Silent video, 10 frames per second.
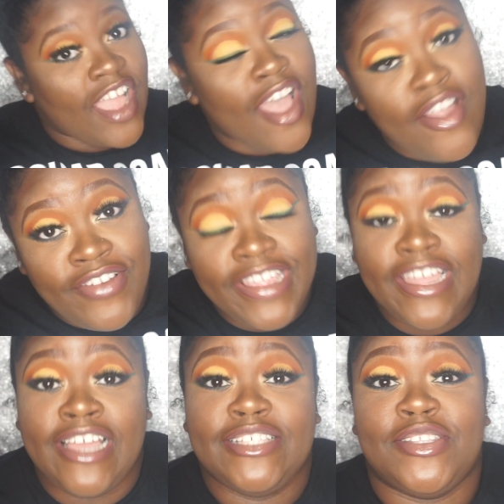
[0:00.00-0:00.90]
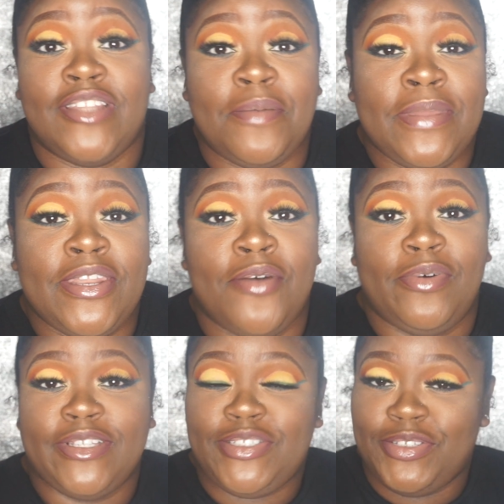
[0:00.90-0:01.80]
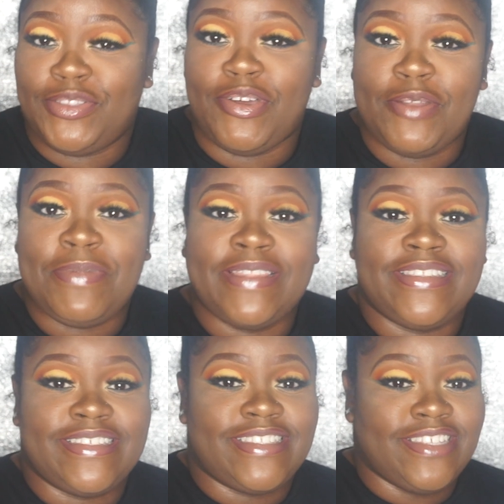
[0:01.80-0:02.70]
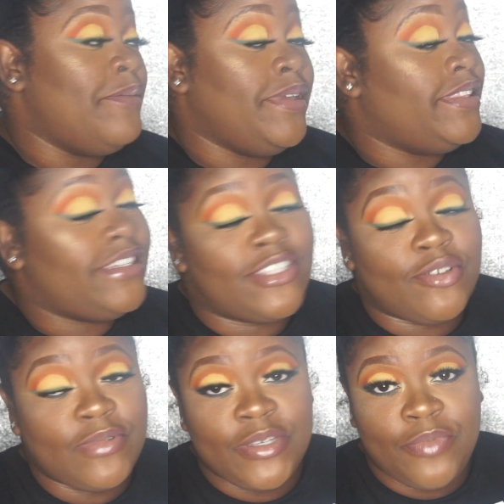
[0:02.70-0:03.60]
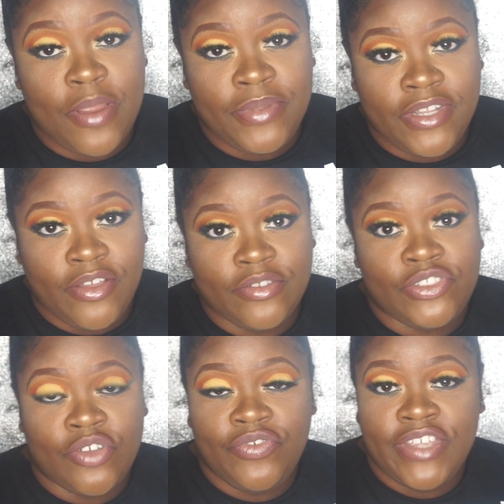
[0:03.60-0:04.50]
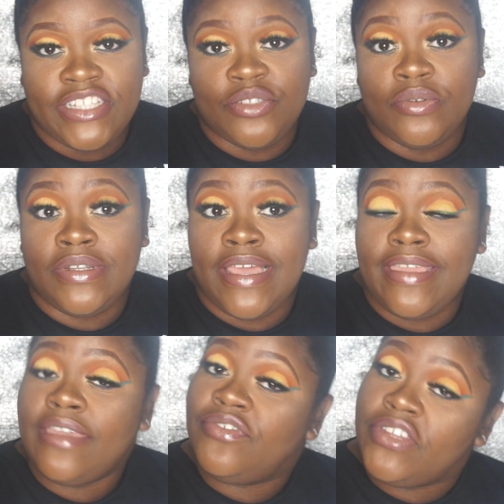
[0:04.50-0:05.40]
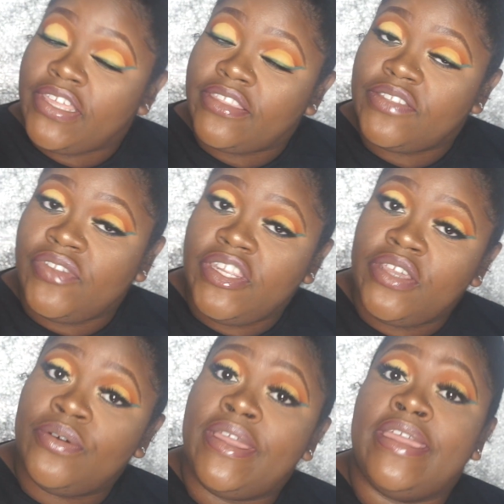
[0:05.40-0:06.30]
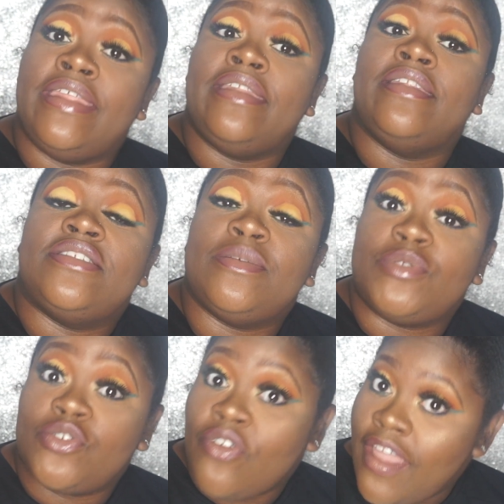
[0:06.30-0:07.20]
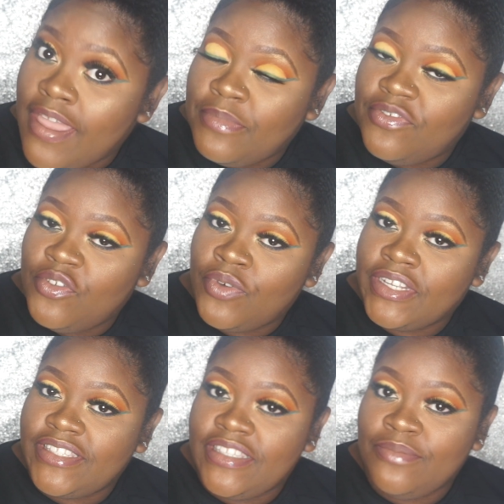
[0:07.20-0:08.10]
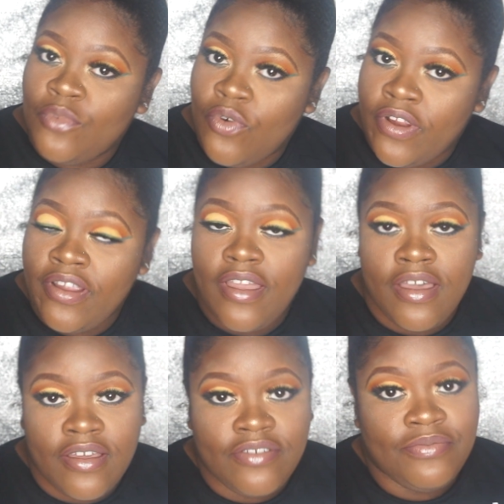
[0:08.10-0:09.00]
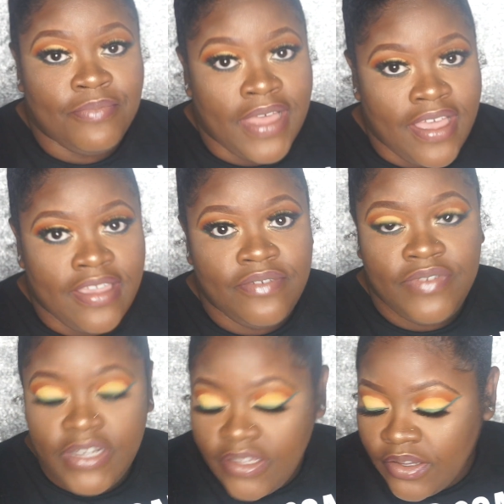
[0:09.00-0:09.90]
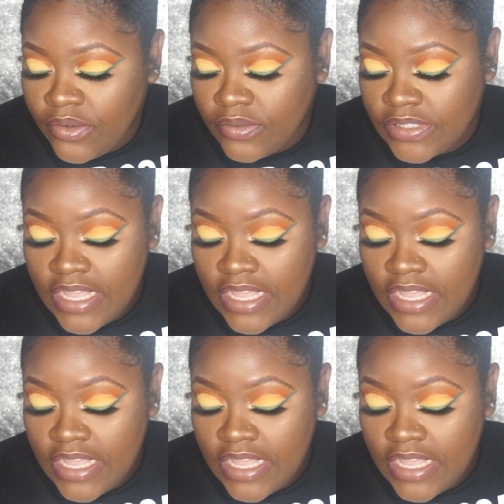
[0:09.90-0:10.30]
Alright guys, so let me know what you thought about this look in the description bar below. Don't forget to like if you like this video and subscribe if you want to see more of my videos.